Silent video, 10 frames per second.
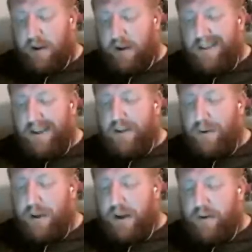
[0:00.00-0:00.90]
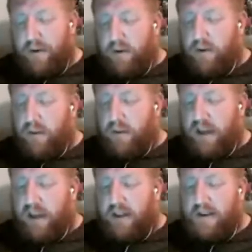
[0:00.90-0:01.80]
The only other
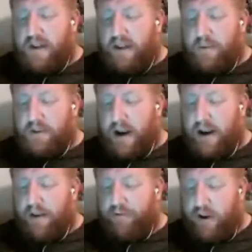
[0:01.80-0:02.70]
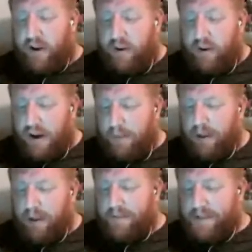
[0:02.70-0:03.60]
thing that I saw that was kind of fun, I
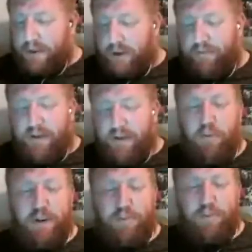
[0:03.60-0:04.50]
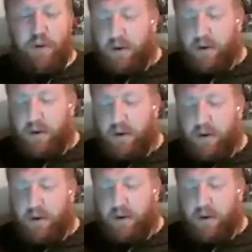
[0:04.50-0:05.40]
believe it's only 5 points more than a normal
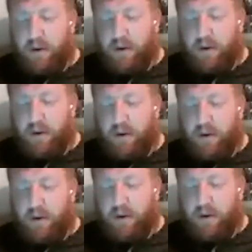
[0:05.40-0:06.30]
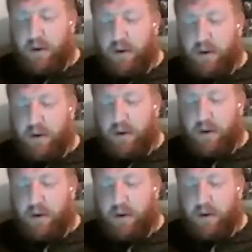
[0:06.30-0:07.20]
bike, but the Wrath of the Heavens.
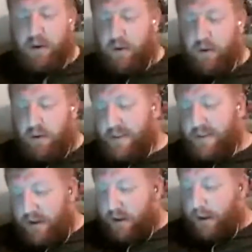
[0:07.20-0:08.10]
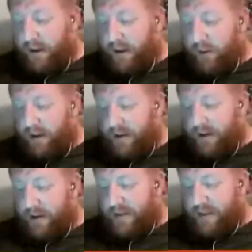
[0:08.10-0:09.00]
So basically what it
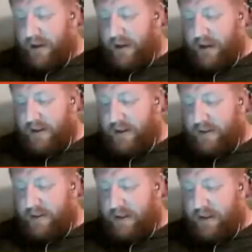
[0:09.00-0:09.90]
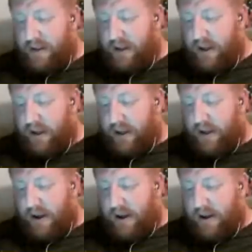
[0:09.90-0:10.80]
does is
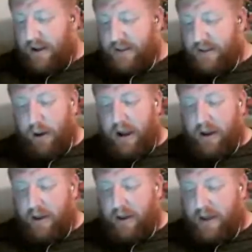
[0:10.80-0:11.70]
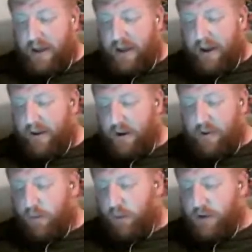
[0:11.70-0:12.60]
it's a bike that,
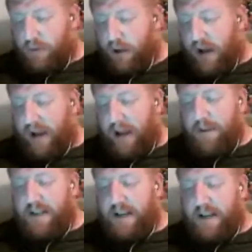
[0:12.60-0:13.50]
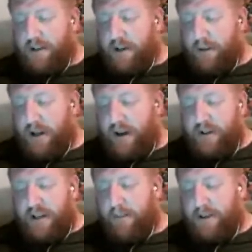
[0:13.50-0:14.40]
normal rules apply, can't be taken by
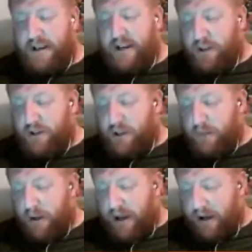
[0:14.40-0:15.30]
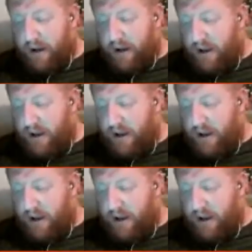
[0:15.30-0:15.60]
Terminators, can't be taken with the jump pack.